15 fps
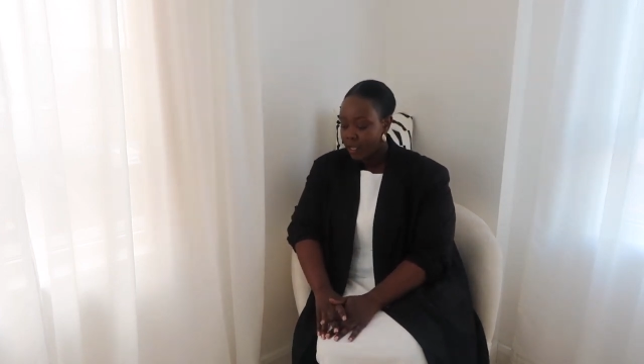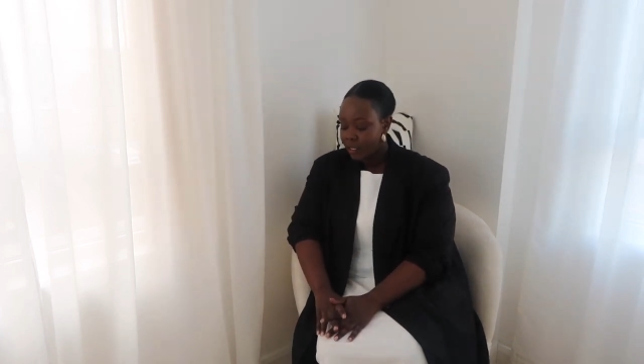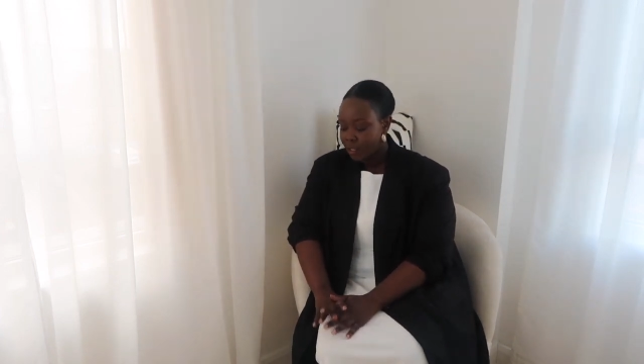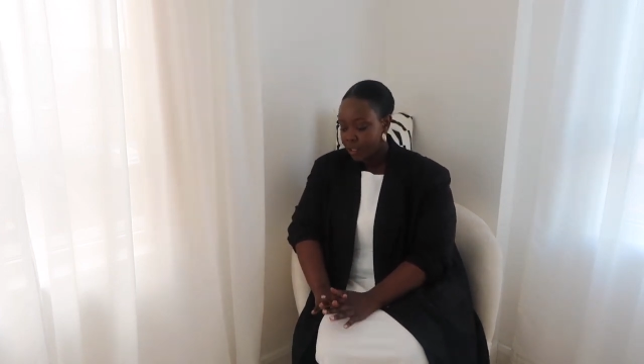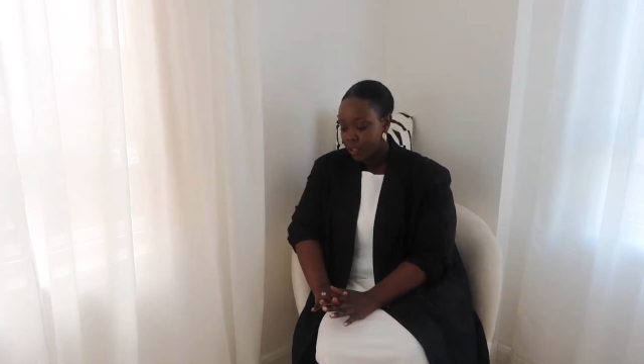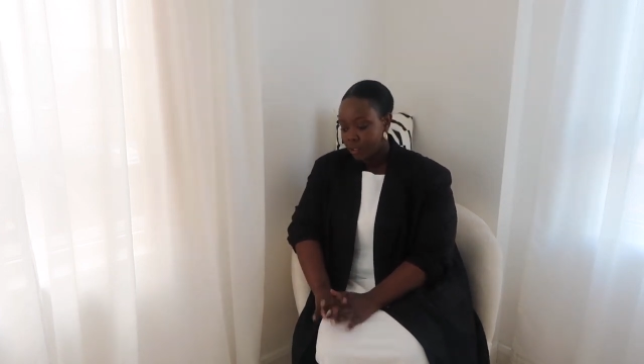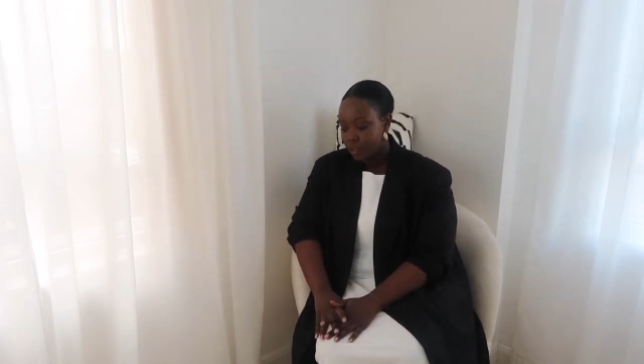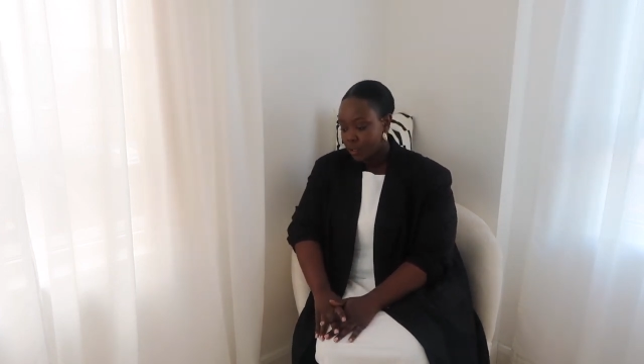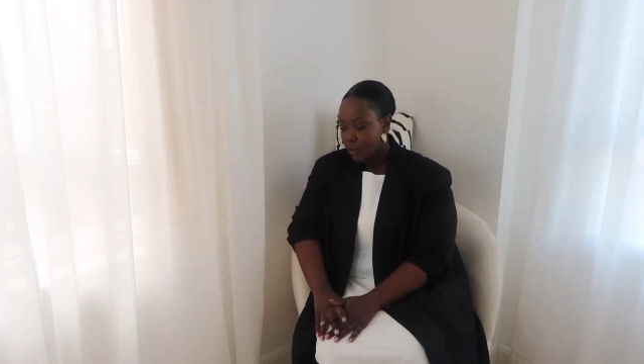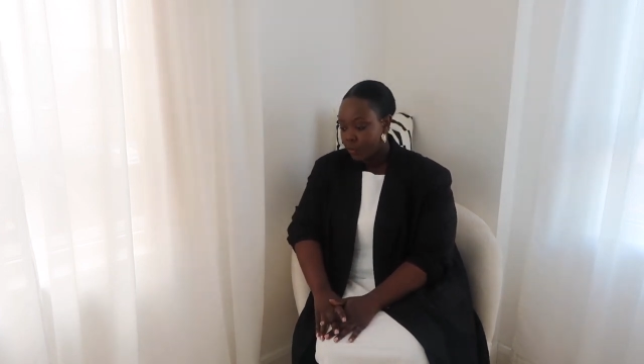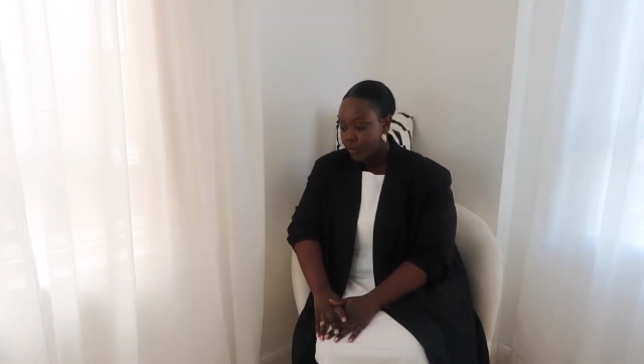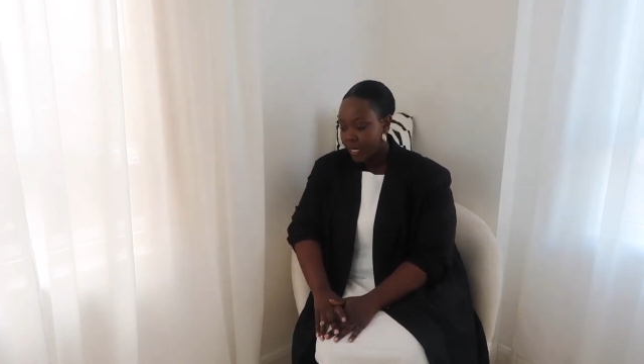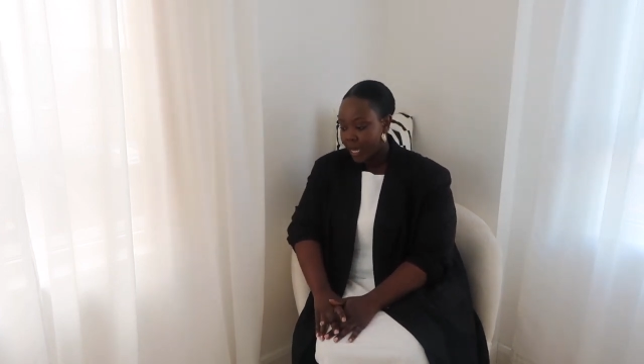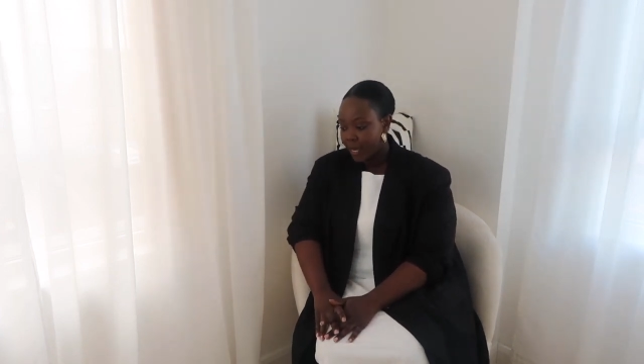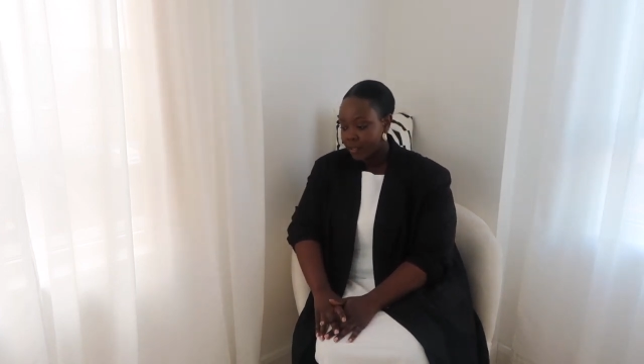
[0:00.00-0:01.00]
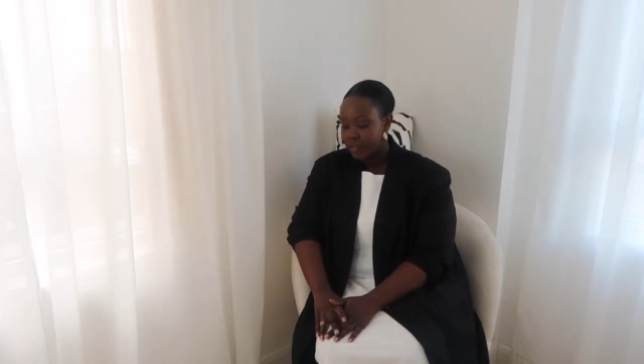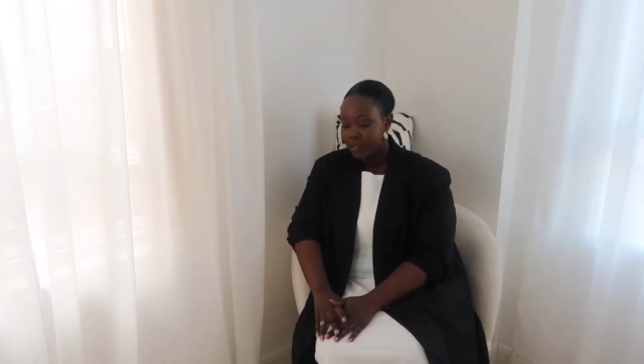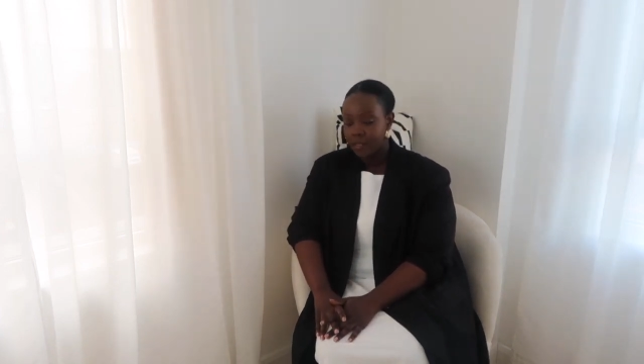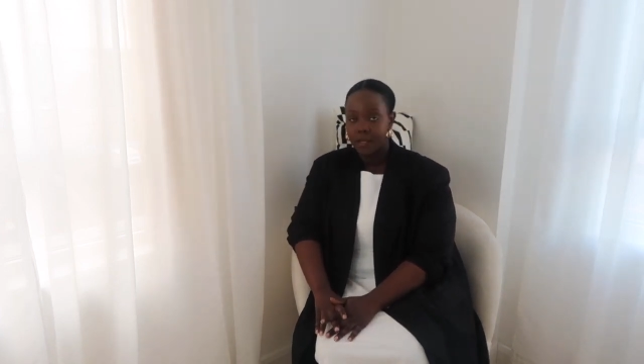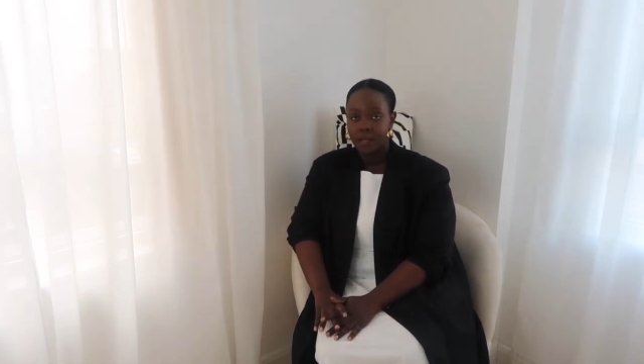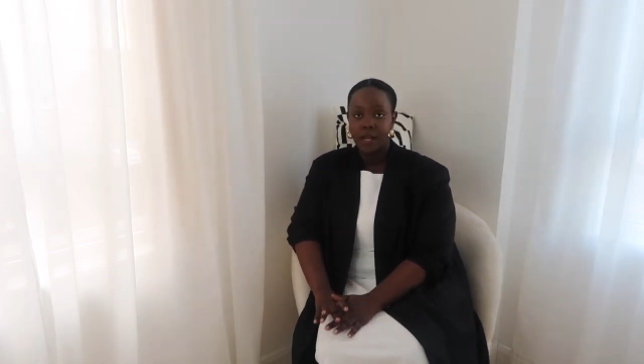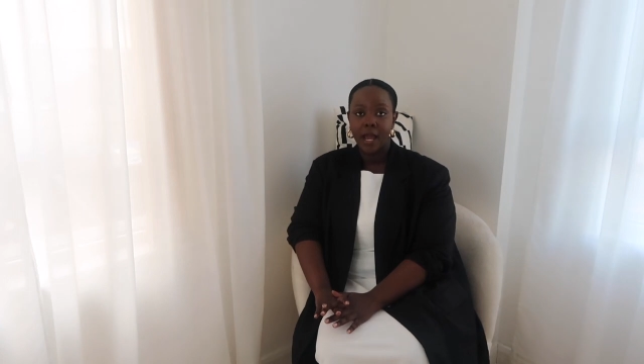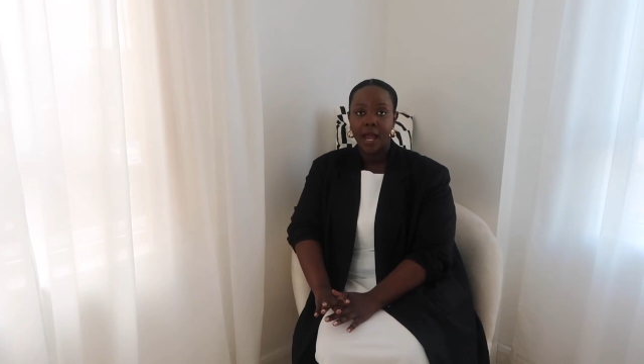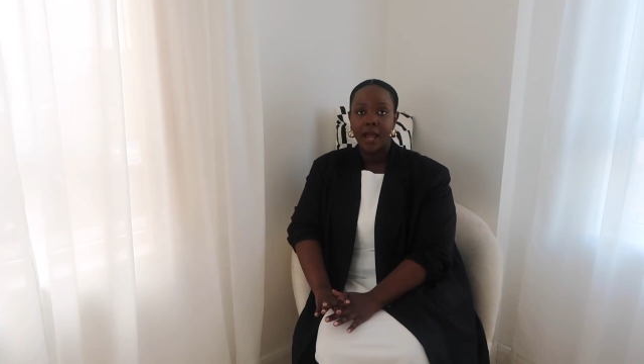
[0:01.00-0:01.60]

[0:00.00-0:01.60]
It's just so relaxing.